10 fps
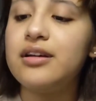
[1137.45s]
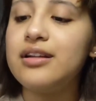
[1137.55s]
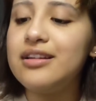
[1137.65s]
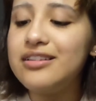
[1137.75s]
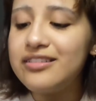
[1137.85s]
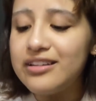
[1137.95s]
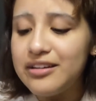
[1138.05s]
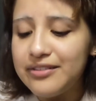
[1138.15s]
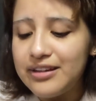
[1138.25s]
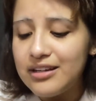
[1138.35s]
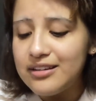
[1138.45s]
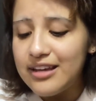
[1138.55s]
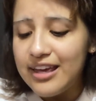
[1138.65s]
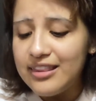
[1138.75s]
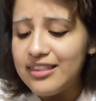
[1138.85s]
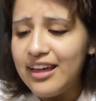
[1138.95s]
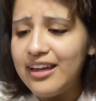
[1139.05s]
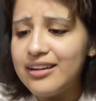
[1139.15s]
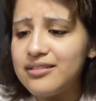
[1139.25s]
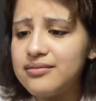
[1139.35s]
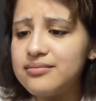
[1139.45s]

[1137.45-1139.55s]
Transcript: and it doesn't even contain that?